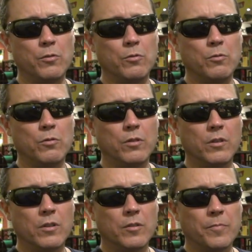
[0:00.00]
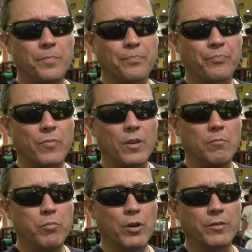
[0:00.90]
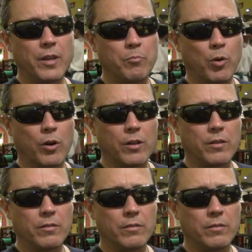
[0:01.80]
a birthday party.